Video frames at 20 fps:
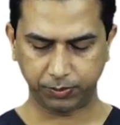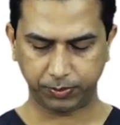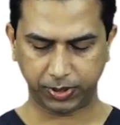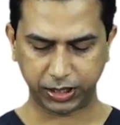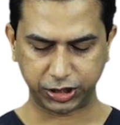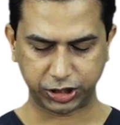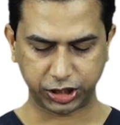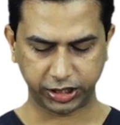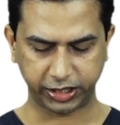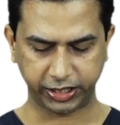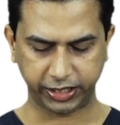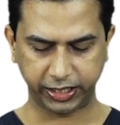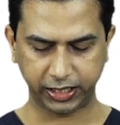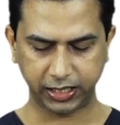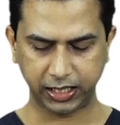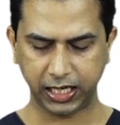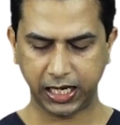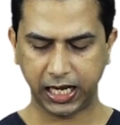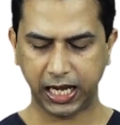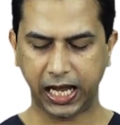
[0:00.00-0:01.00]
puncture
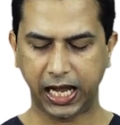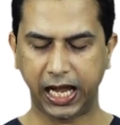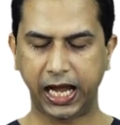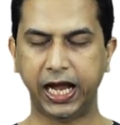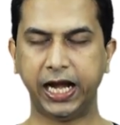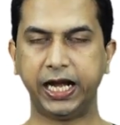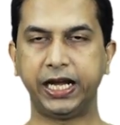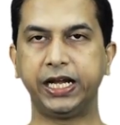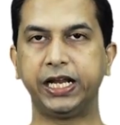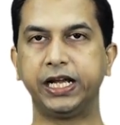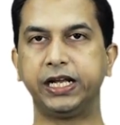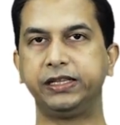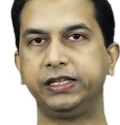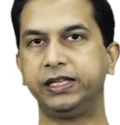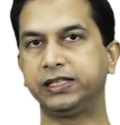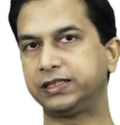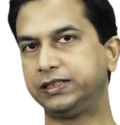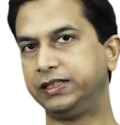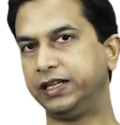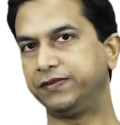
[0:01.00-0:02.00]
needle, and
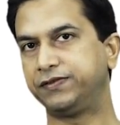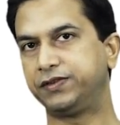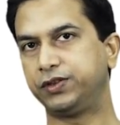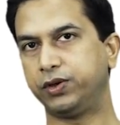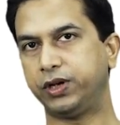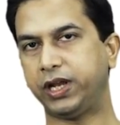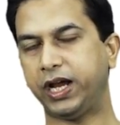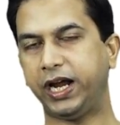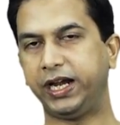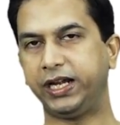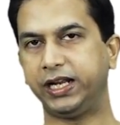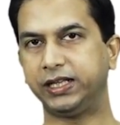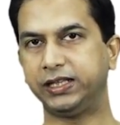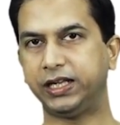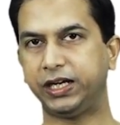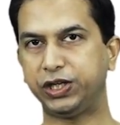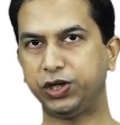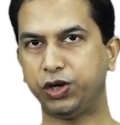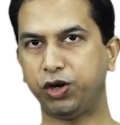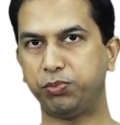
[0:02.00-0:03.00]
this gives you an idea
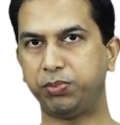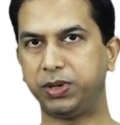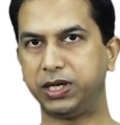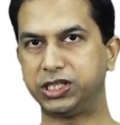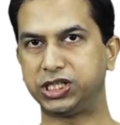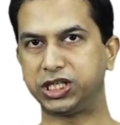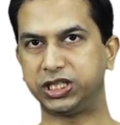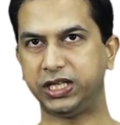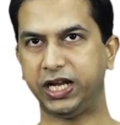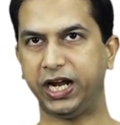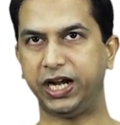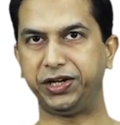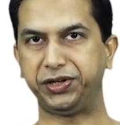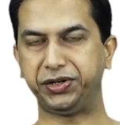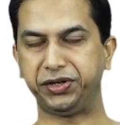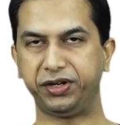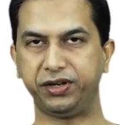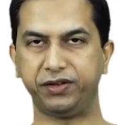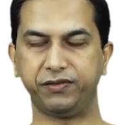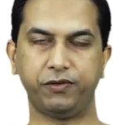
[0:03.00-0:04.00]
that you have punctured the
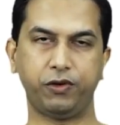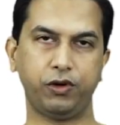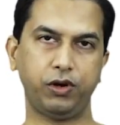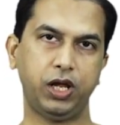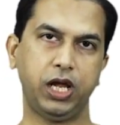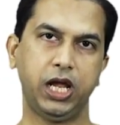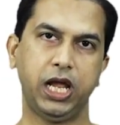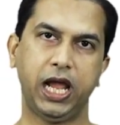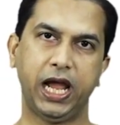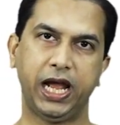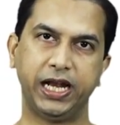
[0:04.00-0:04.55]
anterior wall.